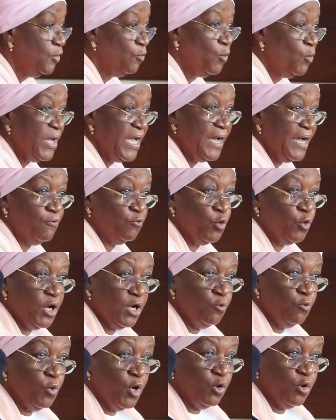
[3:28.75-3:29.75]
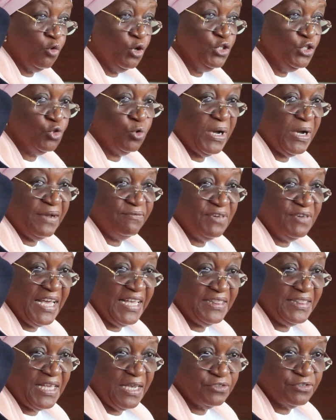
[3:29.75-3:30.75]
We're going to have
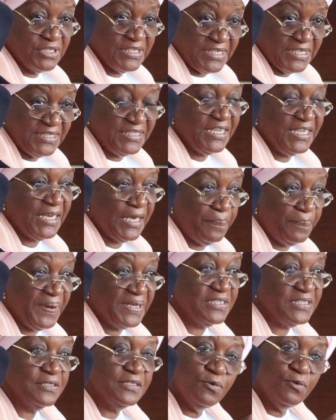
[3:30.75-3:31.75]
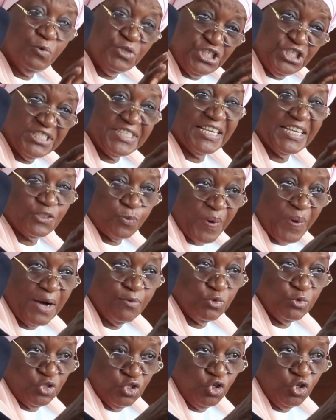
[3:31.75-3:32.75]
9,000 seating capacity, which is at
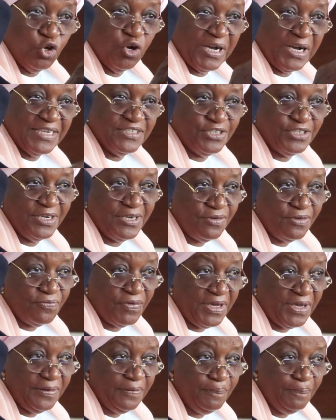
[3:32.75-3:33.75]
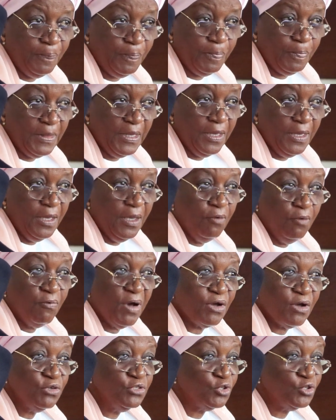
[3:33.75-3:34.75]
par with New York and Geneva.
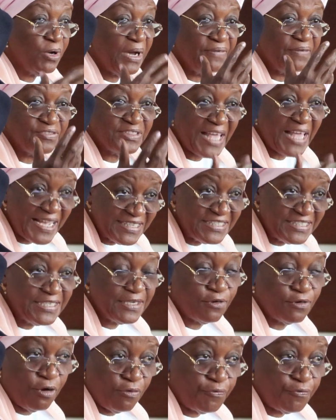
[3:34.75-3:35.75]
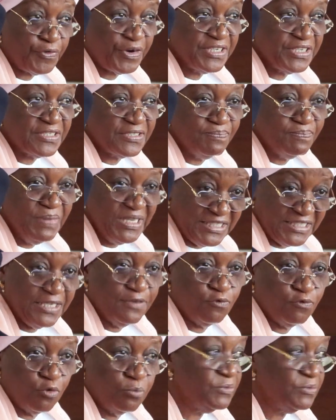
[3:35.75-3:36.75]
We're going to have 30 conference
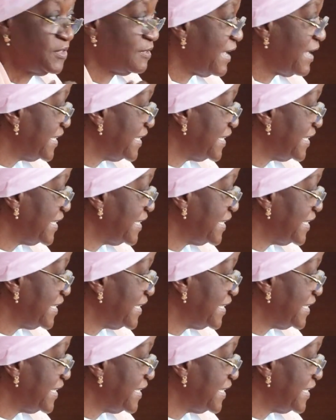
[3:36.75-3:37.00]
meeting rooms.